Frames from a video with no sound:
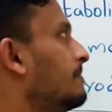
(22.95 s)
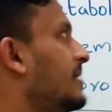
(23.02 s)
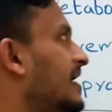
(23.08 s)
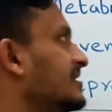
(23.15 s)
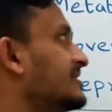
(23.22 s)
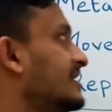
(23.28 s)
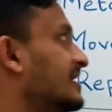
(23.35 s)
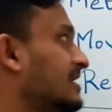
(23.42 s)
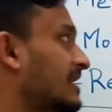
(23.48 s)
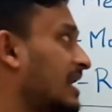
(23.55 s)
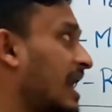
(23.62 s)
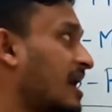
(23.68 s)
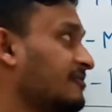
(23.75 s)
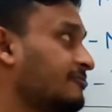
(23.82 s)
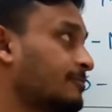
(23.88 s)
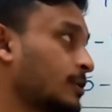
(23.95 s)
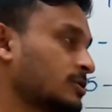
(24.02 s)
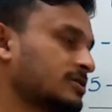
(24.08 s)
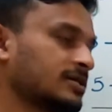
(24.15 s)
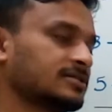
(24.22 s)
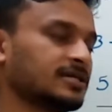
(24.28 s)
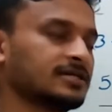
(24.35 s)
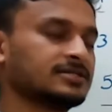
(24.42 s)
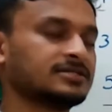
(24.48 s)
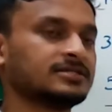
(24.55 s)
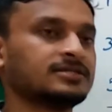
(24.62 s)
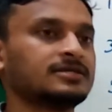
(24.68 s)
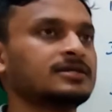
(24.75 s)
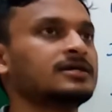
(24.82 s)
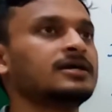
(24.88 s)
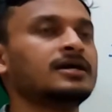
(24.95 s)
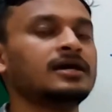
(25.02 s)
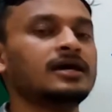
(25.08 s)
Basic life processes.